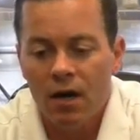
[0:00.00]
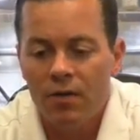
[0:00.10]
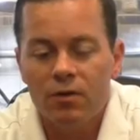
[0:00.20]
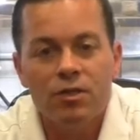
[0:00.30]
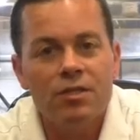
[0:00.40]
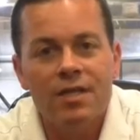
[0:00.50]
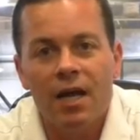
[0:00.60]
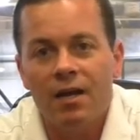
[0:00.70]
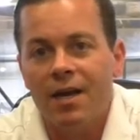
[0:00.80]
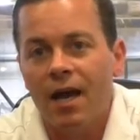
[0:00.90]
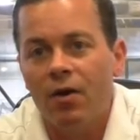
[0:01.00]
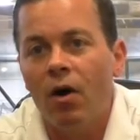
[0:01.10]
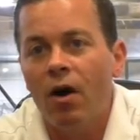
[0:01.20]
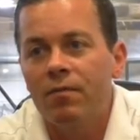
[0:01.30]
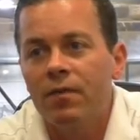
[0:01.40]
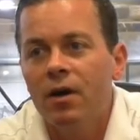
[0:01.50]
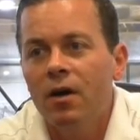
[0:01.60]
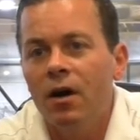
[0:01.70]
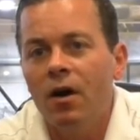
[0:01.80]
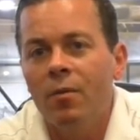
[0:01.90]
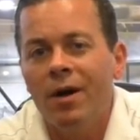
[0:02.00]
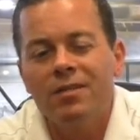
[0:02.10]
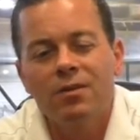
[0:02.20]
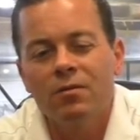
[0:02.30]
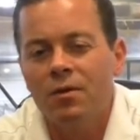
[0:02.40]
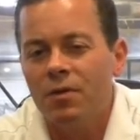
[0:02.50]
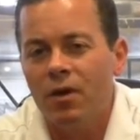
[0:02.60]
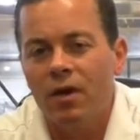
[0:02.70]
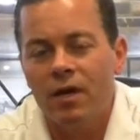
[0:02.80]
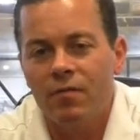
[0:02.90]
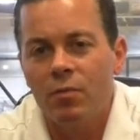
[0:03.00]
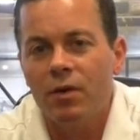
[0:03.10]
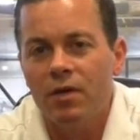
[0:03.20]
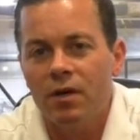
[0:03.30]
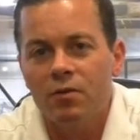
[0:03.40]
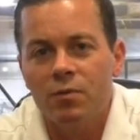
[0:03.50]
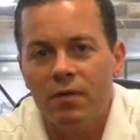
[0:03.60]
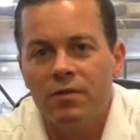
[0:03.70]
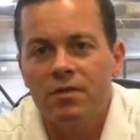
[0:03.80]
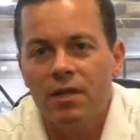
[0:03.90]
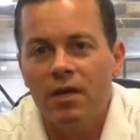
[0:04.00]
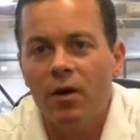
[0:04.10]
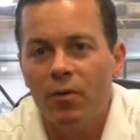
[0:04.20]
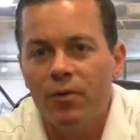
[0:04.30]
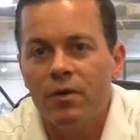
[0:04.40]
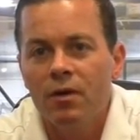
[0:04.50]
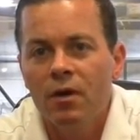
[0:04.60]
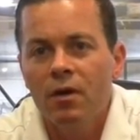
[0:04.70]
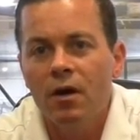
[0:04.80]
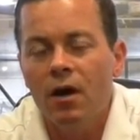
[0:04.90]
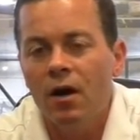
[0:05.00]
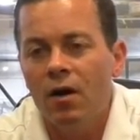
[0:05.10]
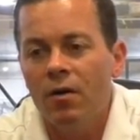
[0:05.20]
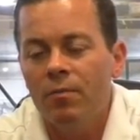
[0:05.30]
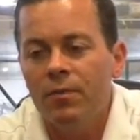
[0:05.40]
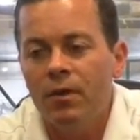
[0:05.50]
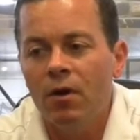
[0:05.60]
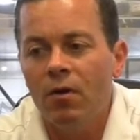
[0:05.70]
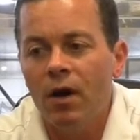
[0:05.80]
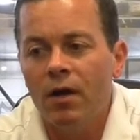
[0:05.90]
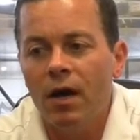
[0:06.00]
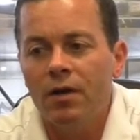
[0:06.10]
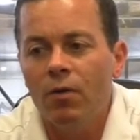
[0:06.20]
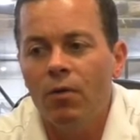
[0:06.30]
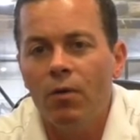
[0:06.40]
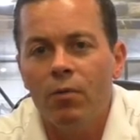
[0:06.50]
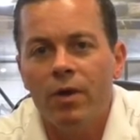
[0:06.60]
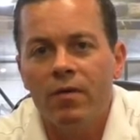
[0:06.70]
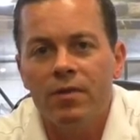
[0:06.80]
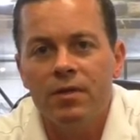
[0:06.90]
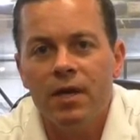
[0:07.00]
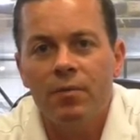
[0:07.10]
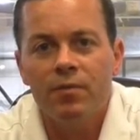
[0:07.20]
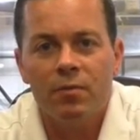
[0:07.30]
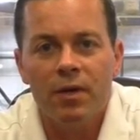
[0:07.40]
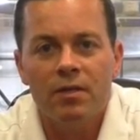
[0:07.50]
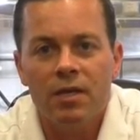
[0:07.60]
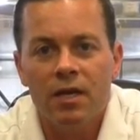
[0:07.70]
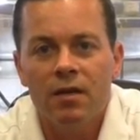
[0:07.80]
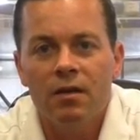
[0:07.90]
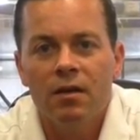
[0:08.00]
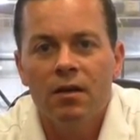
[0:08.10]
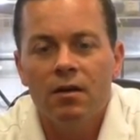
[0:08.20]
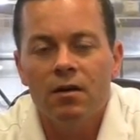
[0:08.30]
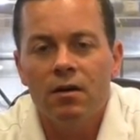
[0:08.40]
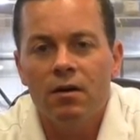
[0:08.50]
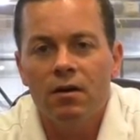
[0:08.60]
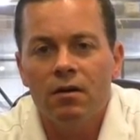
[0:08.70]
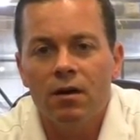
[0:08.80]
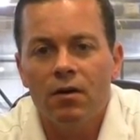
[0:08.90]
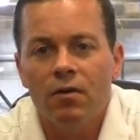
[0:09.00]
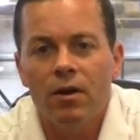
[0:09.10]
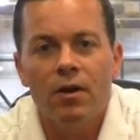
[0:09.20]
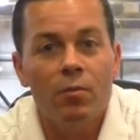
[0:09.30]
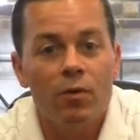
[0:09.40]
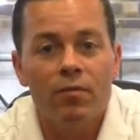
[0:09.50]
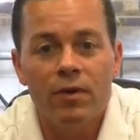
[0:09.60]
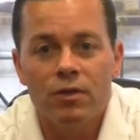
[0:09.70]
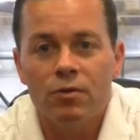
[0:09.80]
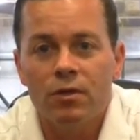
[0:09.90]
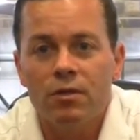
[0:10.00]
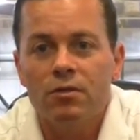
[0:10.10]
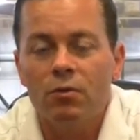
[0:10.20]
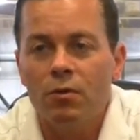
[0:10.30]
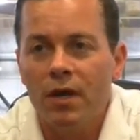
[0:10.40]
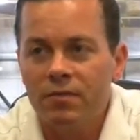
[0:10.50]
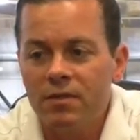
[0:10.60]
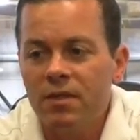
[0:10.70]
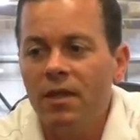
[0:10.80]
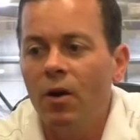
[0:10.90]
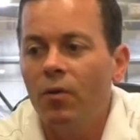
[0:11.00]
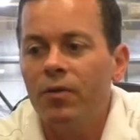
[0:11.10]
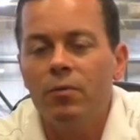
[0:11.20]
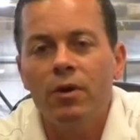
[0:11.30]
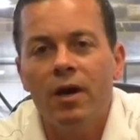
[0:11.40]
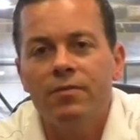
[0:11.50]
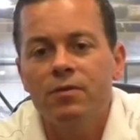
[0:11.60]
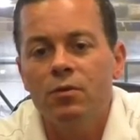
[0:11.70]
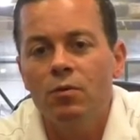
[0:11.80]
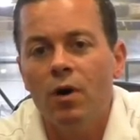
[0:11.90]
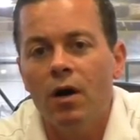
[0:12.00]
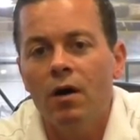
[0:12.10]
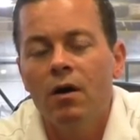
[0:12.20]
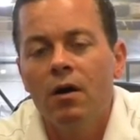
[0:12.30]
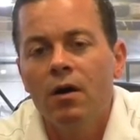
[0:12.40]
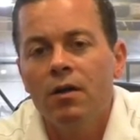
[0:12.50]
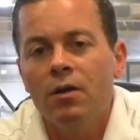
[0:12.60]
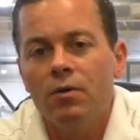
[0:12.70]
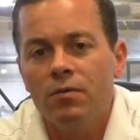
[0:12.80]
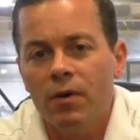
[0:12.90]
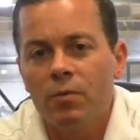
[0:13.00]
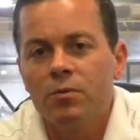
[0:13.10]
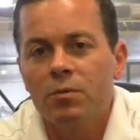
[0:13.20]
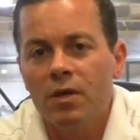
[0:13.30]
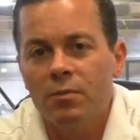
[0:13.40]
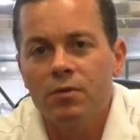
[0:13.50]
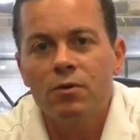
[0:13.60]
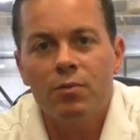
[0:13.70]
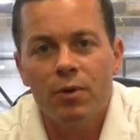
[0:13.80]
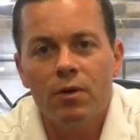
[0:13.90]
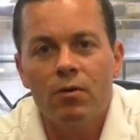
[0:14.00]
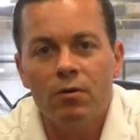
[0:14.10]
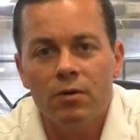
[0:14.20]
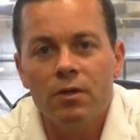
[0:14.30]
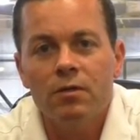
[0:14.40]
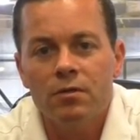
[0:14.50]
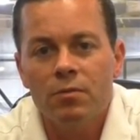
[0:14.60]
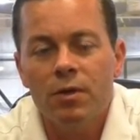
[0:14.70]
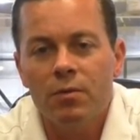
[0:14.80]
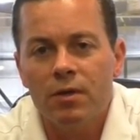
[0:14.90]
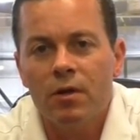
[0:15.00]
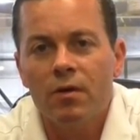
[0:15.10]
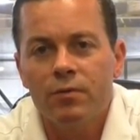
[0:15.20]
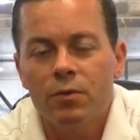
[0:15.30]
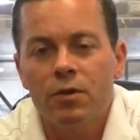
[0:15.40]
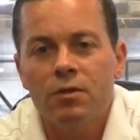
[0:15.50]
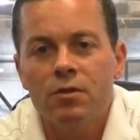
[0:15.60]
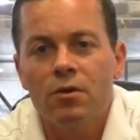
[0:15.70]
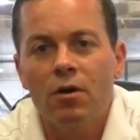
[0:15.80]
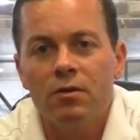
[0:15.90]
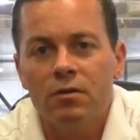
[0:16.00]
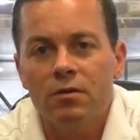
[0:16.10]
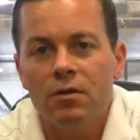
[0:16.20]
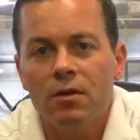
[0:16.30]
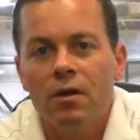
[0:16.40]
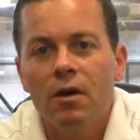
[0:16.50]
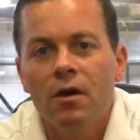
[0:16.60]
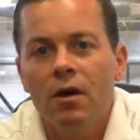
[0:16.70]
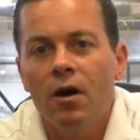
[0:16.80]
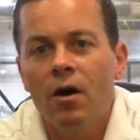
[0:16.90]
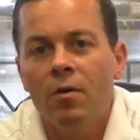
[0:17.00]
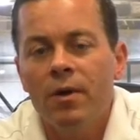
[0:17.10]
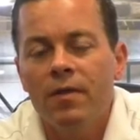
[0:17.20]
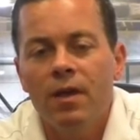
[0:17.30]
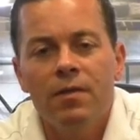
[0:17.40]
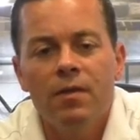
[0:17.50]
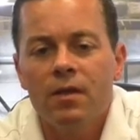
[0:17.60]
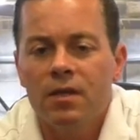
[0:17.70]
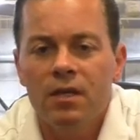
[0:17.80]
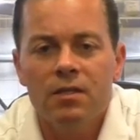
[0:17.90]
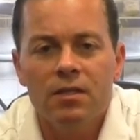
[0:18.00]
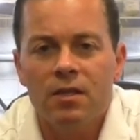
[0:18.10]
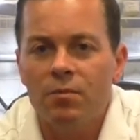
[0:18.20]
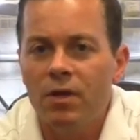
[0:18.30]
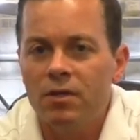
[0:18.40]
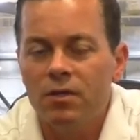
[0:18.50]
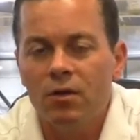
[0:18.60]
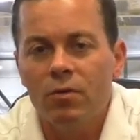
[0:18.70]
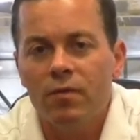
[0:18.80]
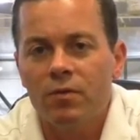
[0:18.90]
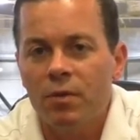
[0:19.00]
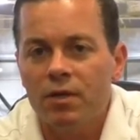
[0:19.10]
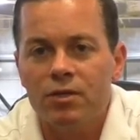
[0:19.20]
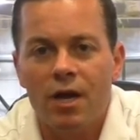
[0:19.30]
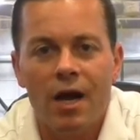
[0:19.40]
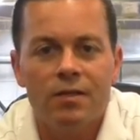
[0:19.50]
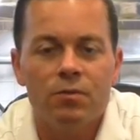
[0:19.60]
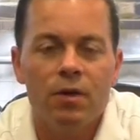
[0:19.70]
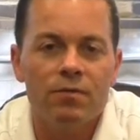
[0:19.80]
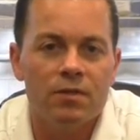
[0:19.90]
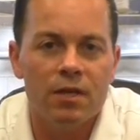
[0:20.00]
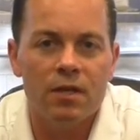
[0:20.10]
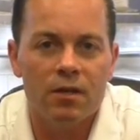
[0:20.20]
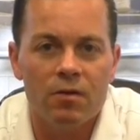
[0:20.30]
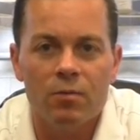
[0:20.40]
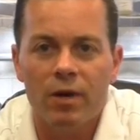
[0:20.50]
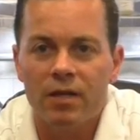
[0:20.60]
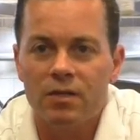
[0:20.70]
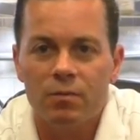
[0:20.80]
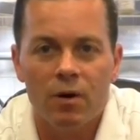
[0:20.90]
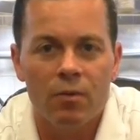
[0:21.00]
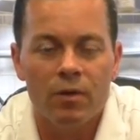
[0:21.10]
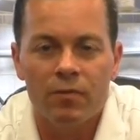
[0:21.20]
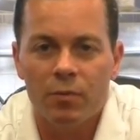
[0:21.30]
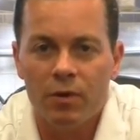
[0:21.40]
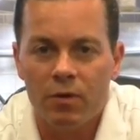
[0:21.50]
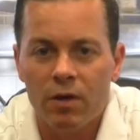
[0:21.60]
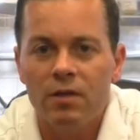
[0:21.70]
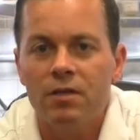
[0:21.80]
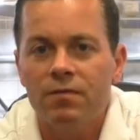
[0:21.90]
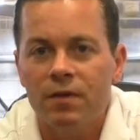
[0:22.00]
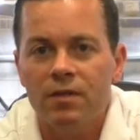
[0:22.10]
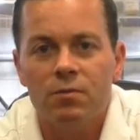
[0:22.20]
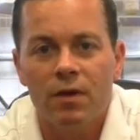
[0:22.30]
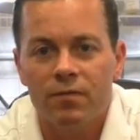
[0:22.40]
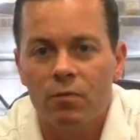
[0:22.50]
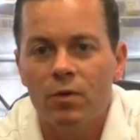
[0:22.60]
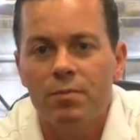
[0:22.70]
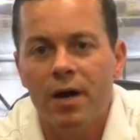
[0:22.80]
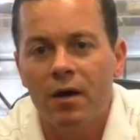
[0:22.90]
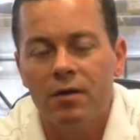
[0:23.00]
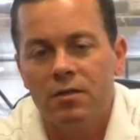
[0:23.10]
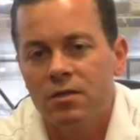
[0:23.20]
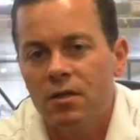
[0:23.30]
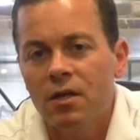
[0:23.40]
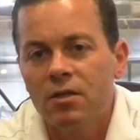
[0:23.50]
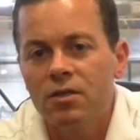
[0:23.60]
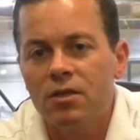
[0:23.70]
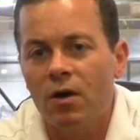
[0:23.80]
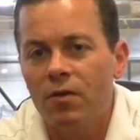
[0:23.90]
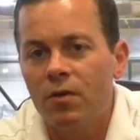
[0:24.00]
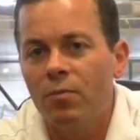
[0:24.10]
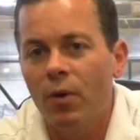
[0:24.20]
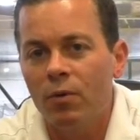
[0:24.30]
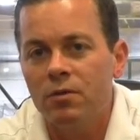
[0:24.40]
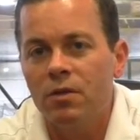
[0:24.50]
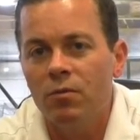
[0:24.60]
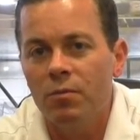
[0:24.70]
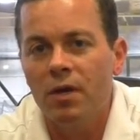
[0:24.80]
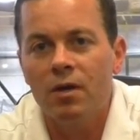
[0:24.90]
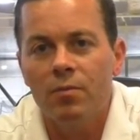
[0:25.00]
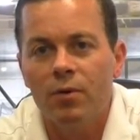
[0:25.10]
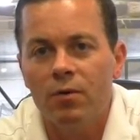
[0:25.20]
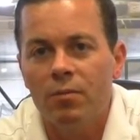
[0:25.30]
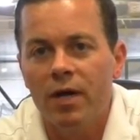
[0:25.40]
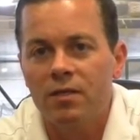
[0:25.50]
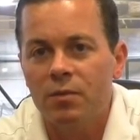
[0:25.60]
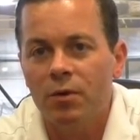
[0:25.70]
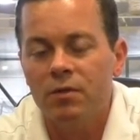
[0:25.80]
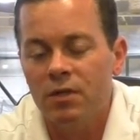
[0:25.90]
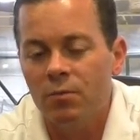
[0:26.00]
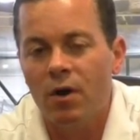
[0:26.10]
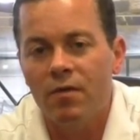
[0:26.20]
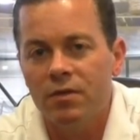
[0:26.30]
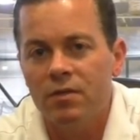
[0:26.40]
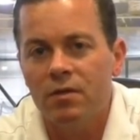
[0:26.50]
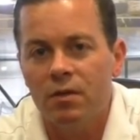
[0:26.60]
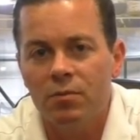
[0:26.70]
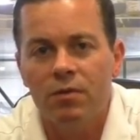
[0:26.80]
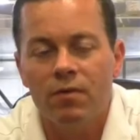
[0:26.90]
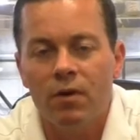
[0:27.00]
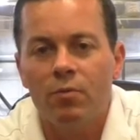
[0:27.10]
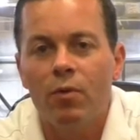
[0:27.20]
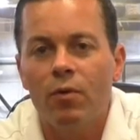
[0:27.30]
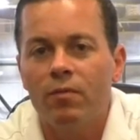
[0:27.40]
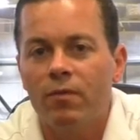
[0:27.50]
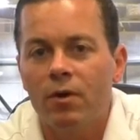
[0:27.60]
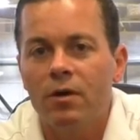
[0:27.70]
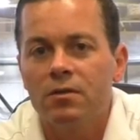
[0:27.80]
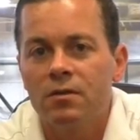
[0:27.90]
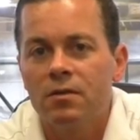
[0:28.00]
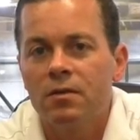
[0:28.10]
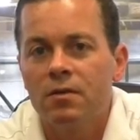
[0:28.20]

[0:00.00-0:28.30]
there's just not a night off. I certainly think, like everybody else, we have to stay healthy. I don't know that we have the depth to maintain a great number of injuries. So we have to stay healthy. We have to develop some chemistry pretty early to be able to get off to a good start in the league. And then the keys, as I mentioned, we have to make shots, and we have to take care of the basketball, and we have to play great defense, and we have to rebound, and just all the components that would make up a good basketball team are obviously going to be very important for us.